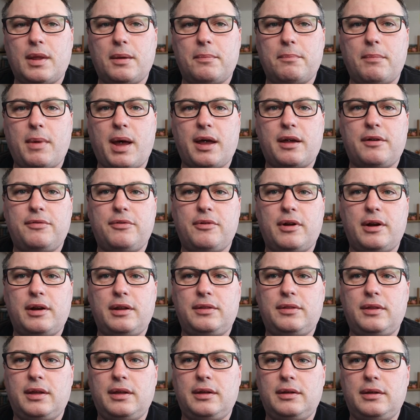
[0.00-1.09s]
Mac for
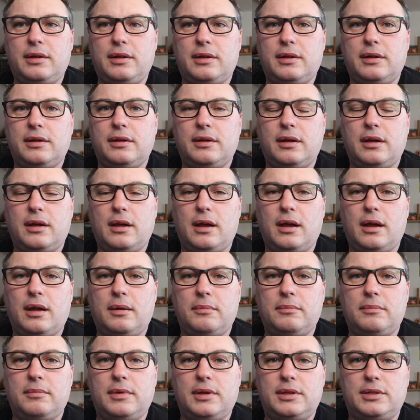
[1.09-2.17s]
anything,
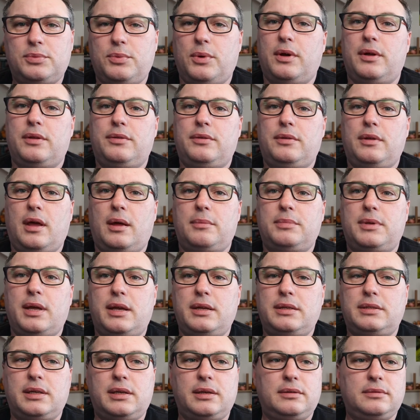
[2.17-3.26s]
it's worth
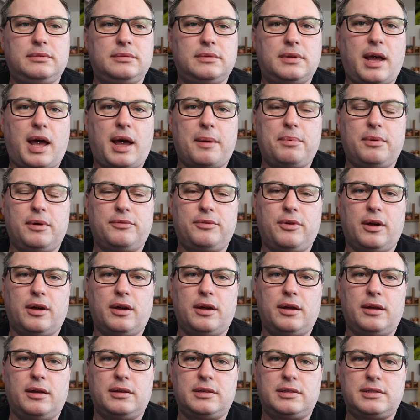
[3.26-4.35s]
updating. Apple have
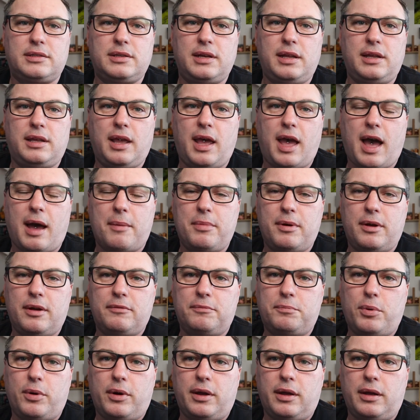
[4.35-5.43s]
got a sneaky habit
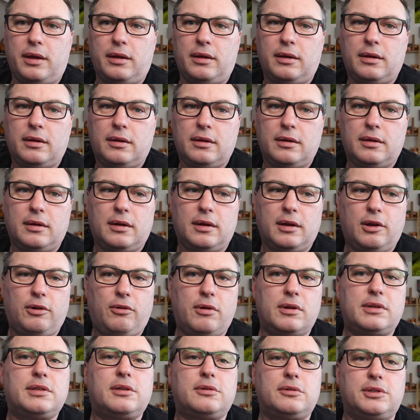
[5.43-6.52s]
of putting
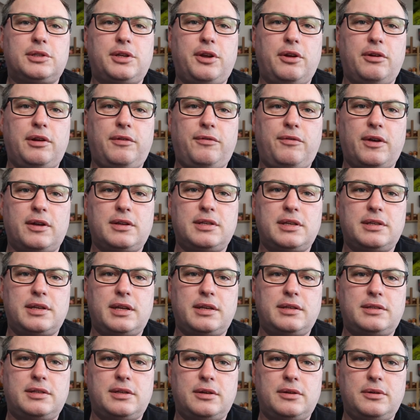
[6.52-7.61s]
critical security fixes
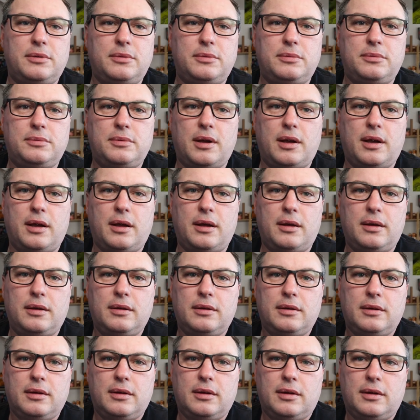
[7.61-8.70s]
into
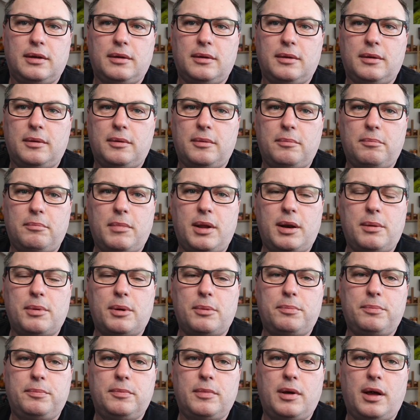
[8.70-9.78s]

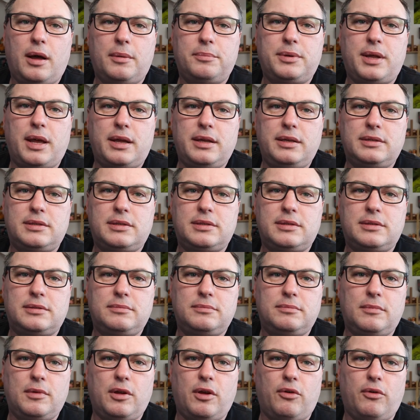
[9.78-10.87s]
minimal updates,
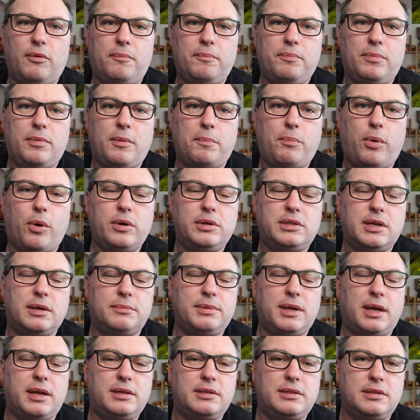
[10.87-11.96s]
or point
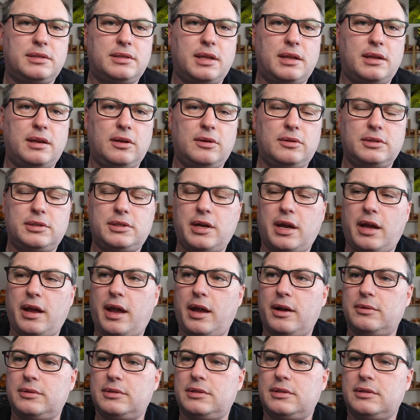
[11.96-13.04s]
updates as they launch
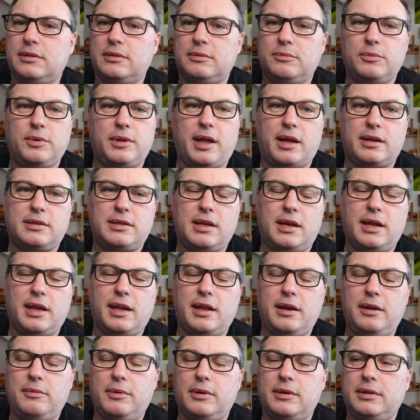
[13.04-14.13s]
out, without telling
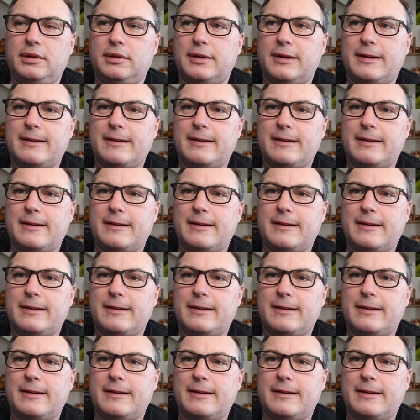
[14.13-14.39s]
anyone.